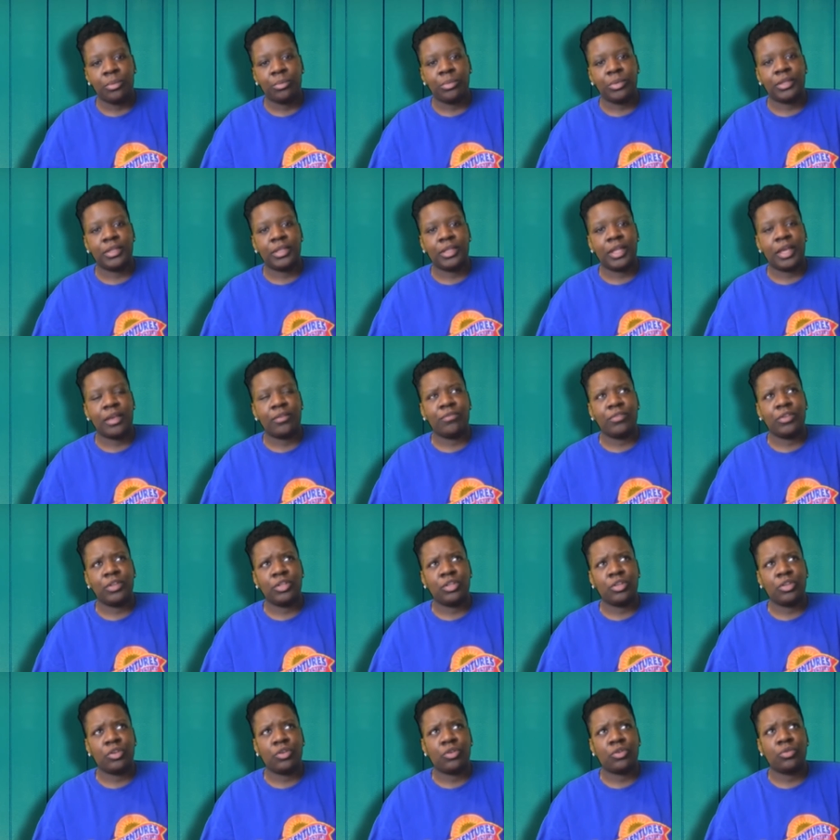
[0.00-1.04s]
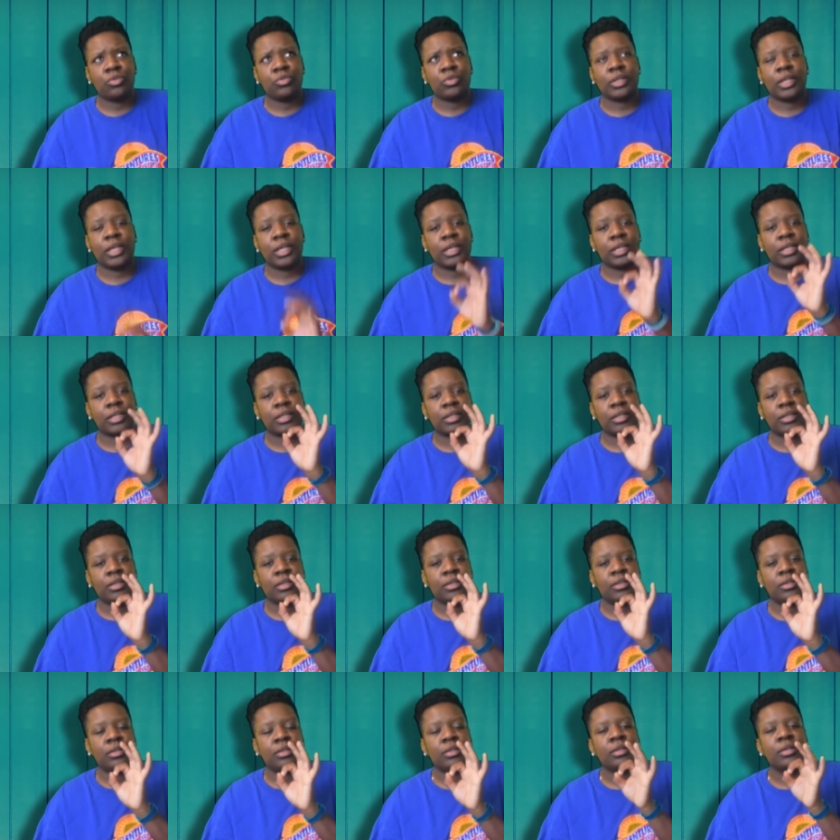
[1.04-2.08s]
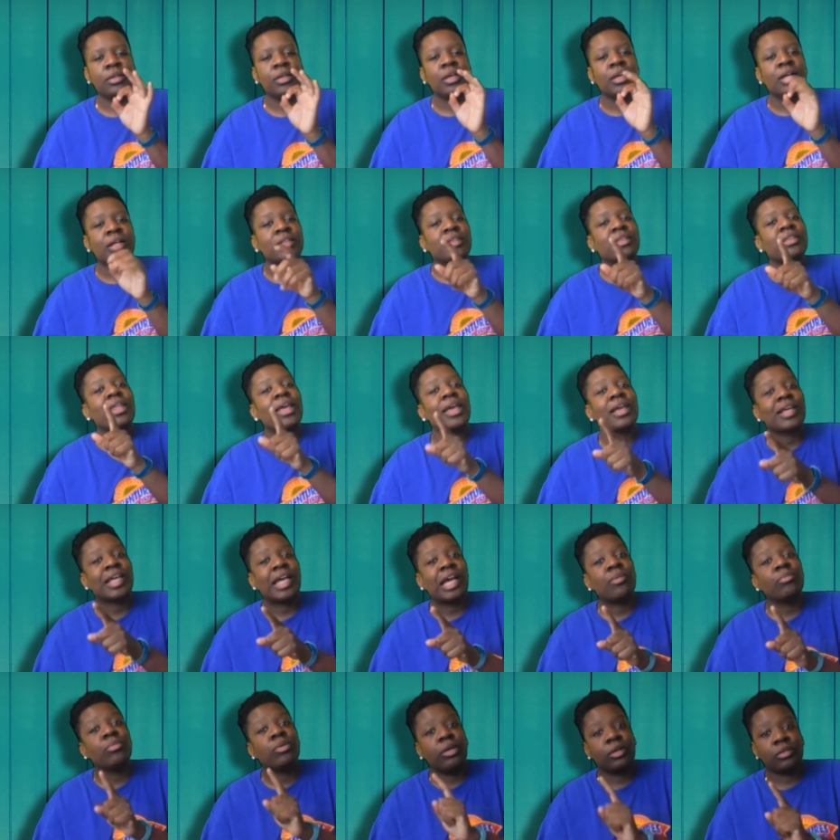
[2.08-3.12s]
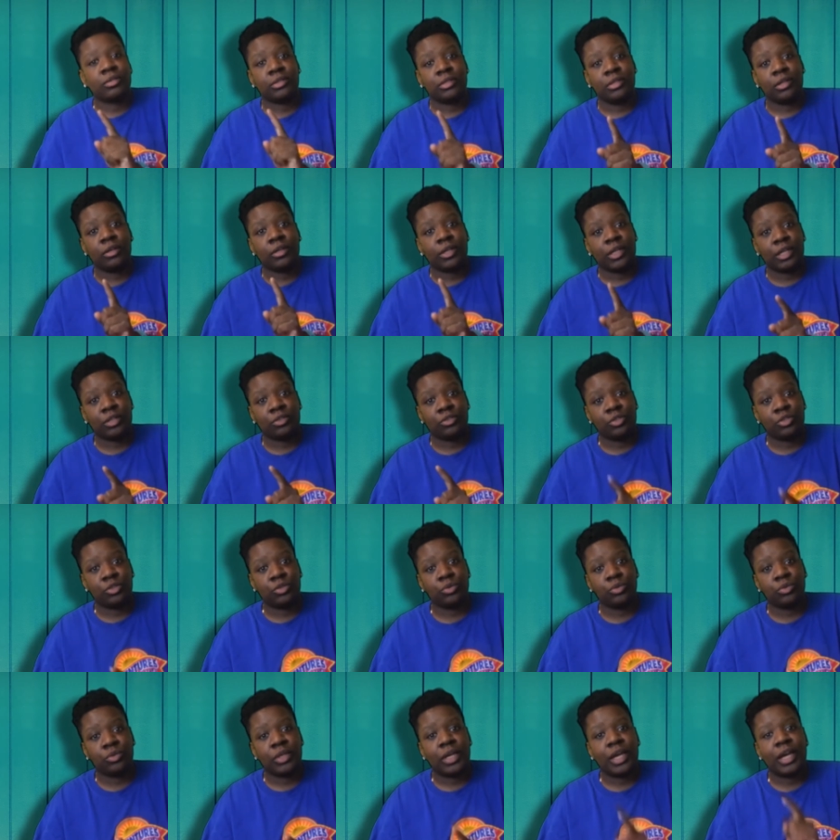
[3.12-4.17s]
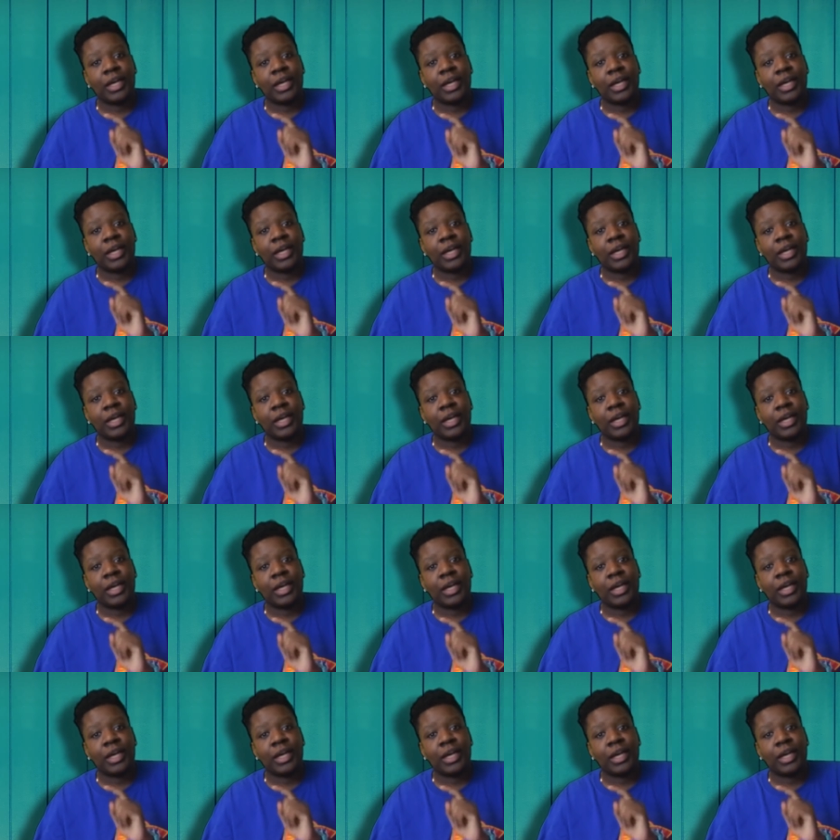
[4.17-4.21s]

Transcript: But that video, like that got me out the doghouse too.